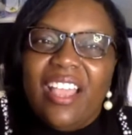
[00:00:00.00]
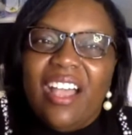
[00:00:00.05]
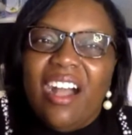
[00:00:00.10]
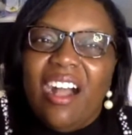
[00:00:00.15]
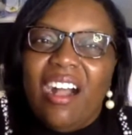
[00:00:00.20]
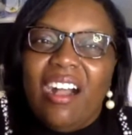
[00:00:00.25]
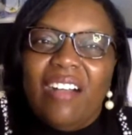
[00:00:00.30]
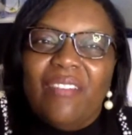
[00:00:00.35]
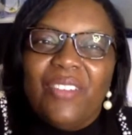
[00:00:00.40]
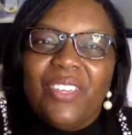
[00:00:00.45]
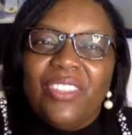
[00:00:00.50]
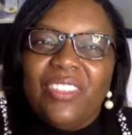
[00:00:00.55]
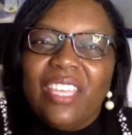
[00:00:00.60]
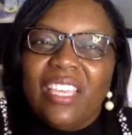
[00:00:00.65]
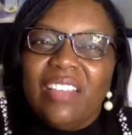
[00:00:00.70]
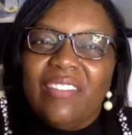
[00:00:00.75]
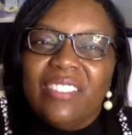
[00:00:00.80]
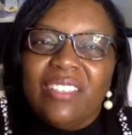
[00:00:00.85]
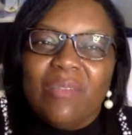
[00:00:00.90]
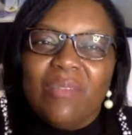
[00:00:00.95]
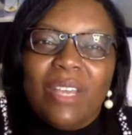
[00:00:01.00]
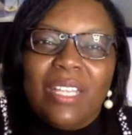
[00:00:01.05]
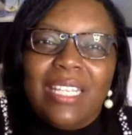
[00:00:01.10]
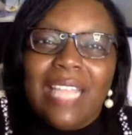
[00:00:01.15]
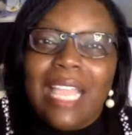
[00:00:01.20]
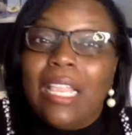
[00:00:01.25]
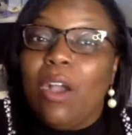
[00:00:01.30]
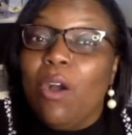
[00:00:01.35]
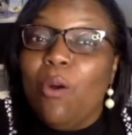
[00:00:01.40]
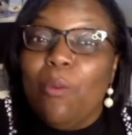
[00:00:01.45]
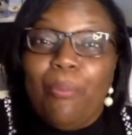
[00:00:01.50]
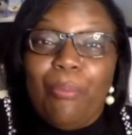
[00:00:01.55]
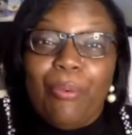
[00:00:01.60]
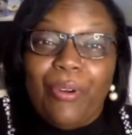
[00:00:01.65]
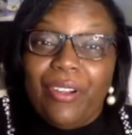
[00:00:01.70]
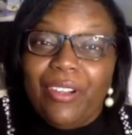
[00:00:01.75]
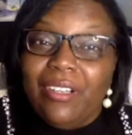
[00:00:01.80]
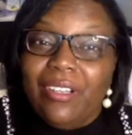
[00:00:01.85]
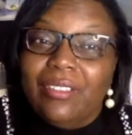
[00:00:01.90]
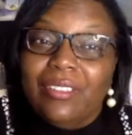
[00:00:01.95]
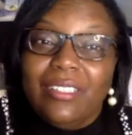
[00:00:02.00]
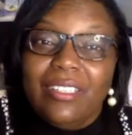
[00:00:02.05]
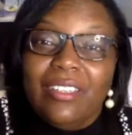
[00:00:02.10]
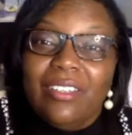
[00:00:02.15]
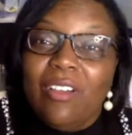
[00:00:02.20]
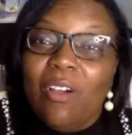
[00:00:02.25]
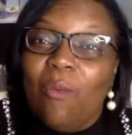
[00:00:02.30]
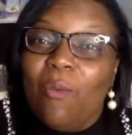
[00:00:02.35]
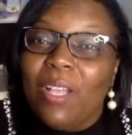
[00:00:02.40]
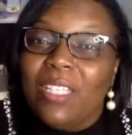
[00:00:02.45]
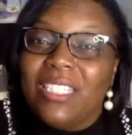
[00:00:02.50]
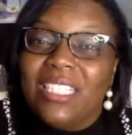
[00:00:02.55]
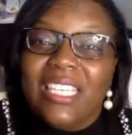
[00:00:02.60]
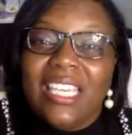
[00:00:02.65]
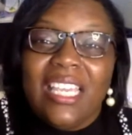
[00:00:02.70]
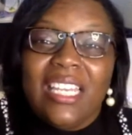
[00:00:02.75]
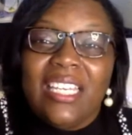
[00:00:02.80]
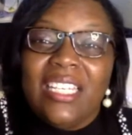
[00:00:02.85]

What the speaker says: When you think of someone like Oprah, once again,